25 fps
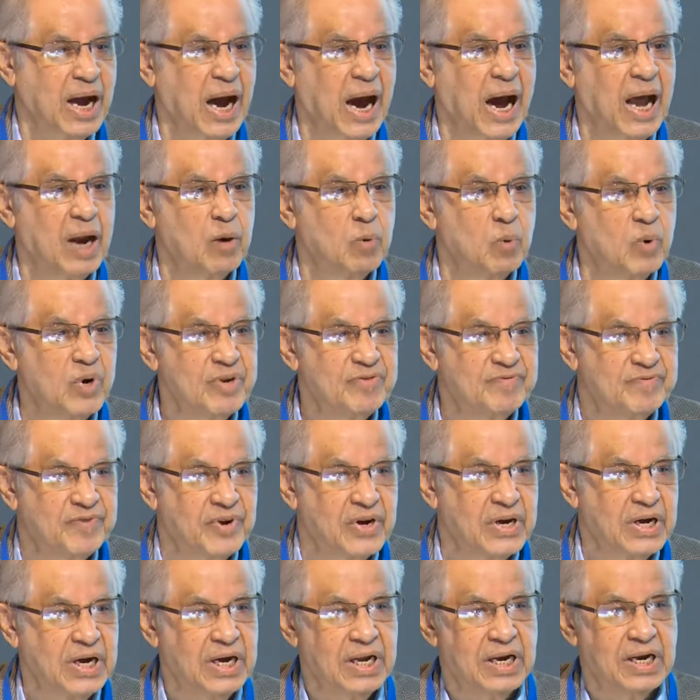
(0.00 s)
Karl
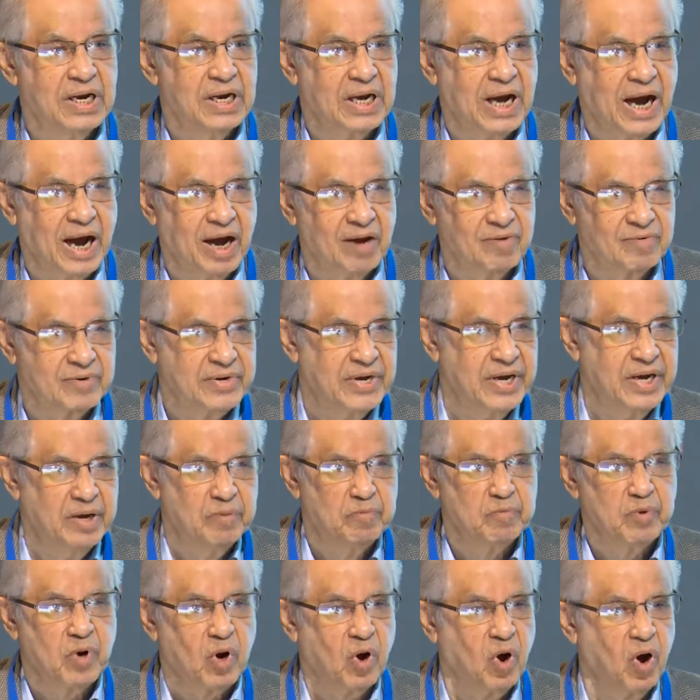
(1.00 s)
Wittfogel after
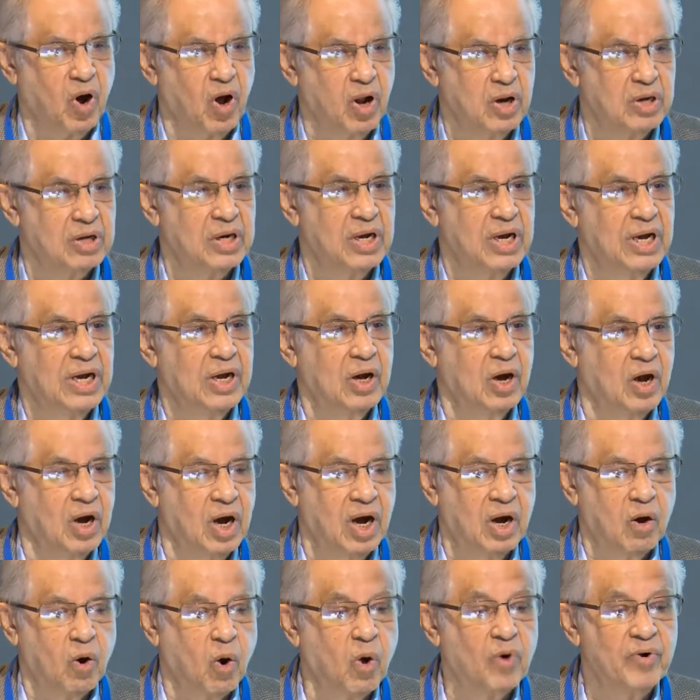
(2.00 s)
him called
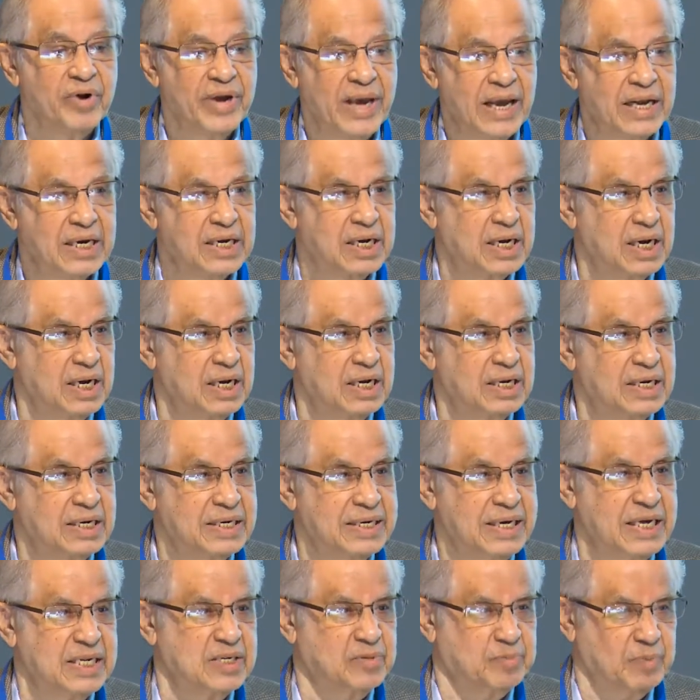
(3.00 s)
uh, Oriental
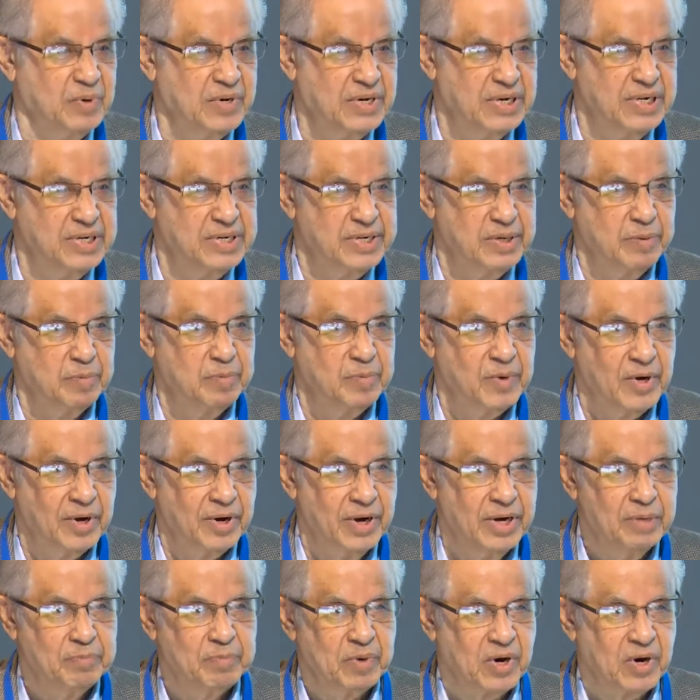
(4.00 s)
despotism, right?